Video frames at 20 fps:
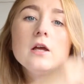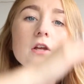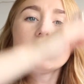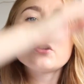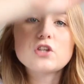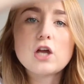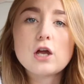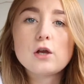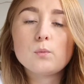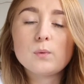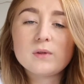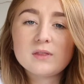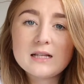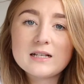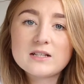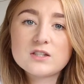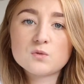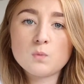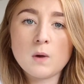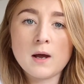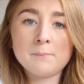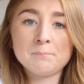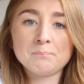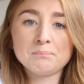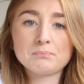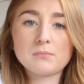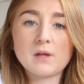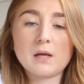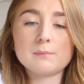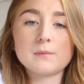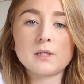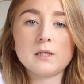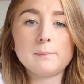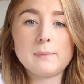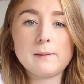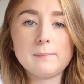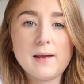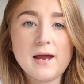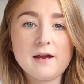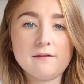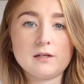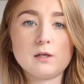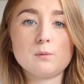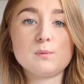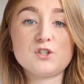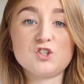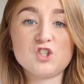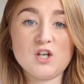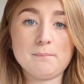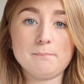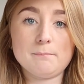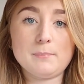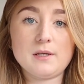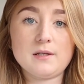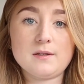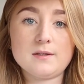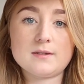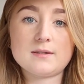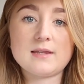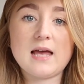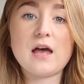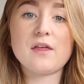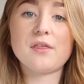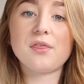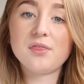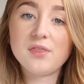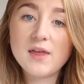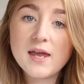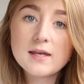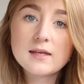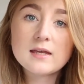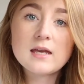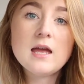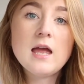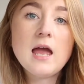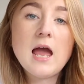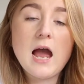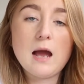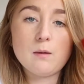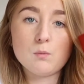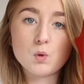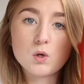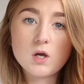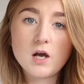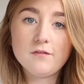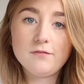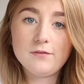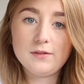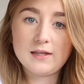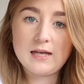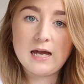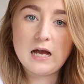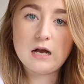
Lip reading: So with this one, I'm going to be pairing it with jumpers that are thick and will cover the